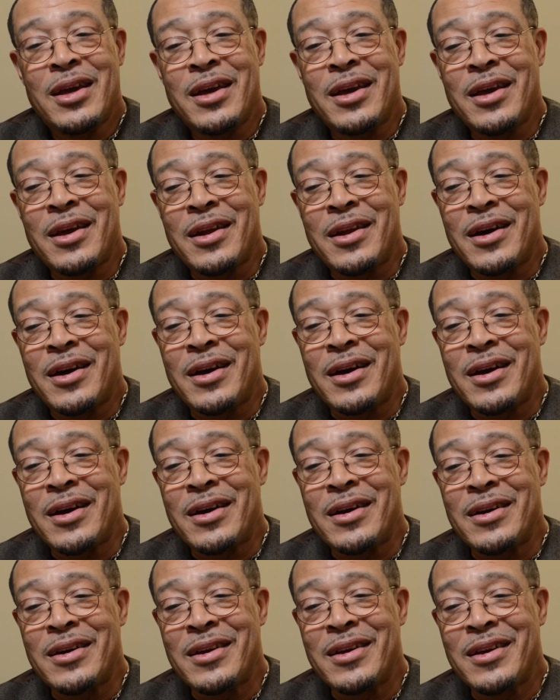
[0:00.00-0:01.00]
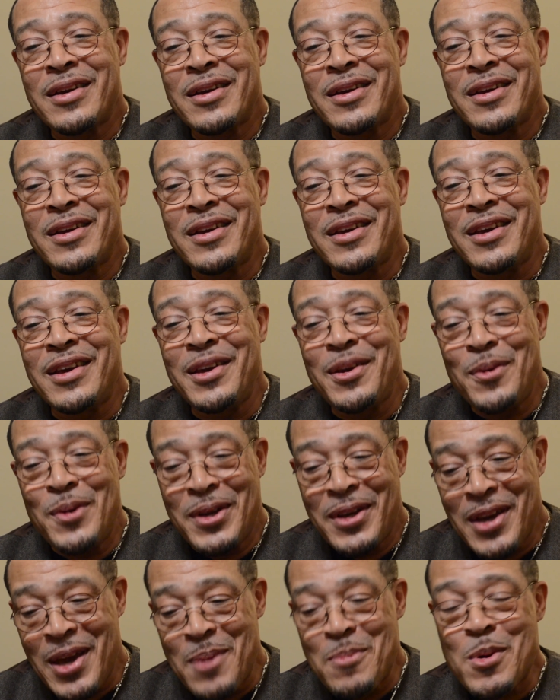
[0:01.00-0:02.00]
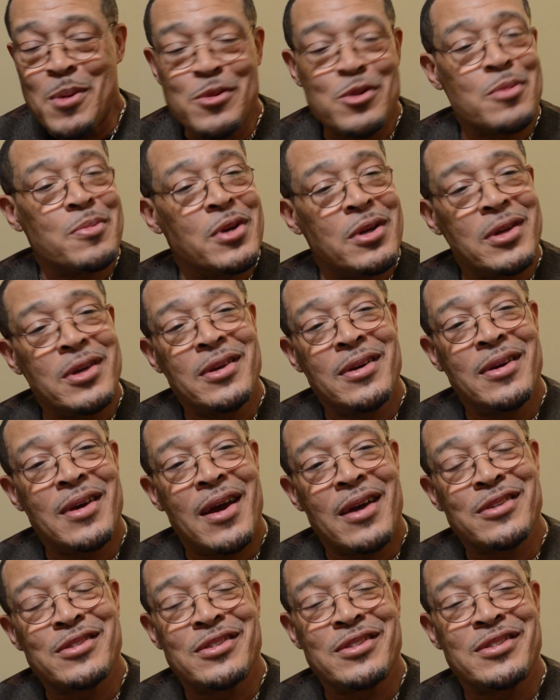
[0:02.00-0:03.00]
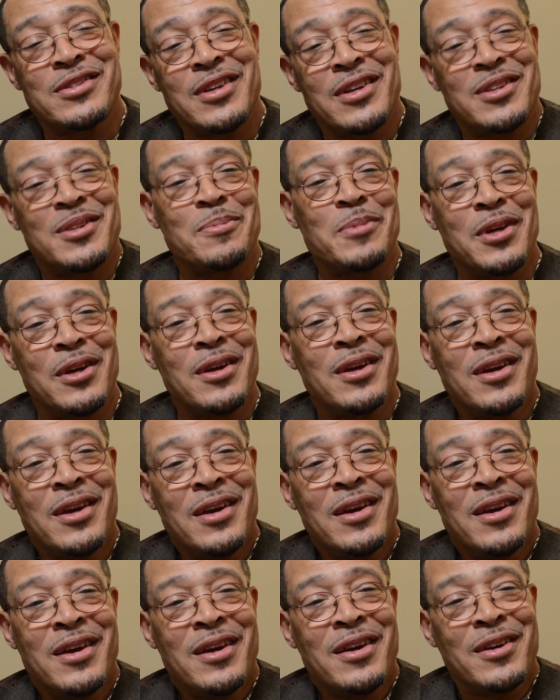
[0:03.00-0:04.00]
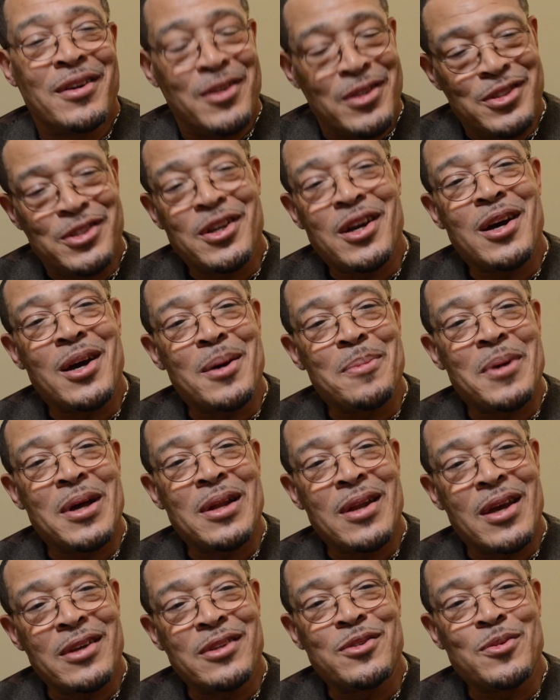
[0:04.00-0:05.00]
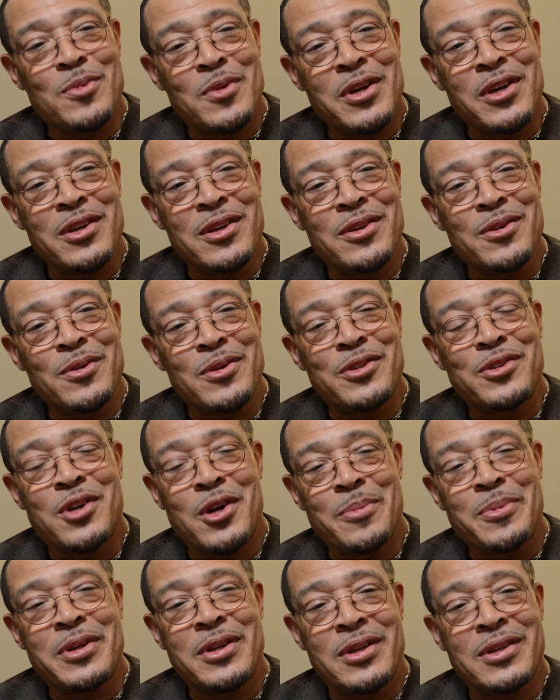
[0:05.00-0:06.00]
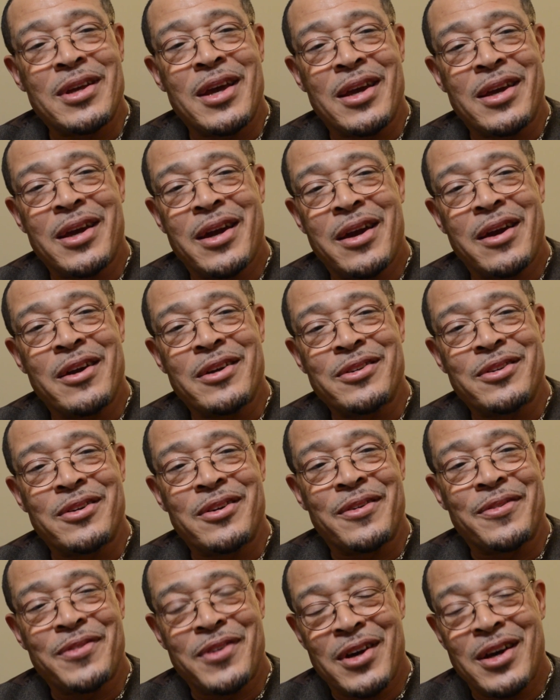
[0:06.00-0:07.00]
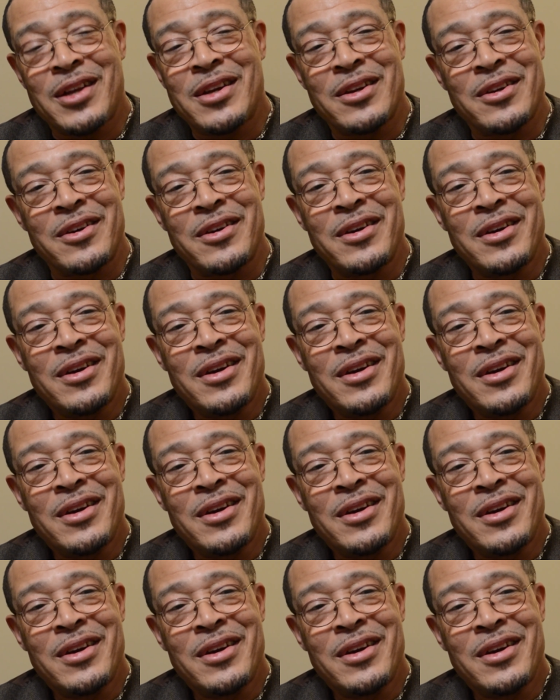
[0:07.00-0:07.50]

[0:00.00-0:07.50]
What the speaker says: and he came up to me and he actually said to me, "Good job. I like the way you interpreted that character of Cutler."